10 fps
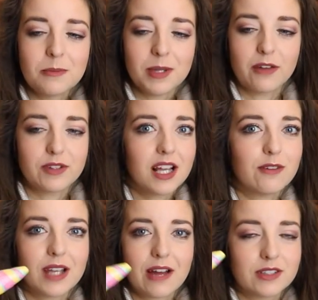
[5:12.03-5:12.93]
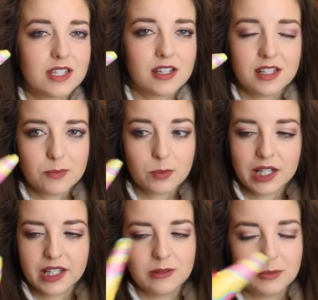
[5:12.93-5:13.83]
But yeah, if you love lavender, it's
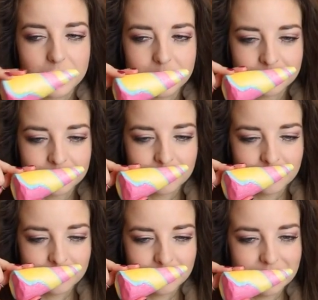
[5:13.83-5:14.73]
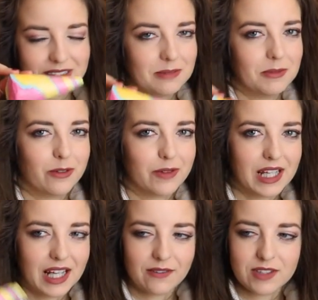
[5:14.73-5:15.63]
brilliant, but I'm not a
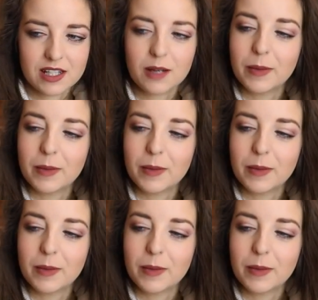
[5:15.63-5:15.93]
fan of lavender.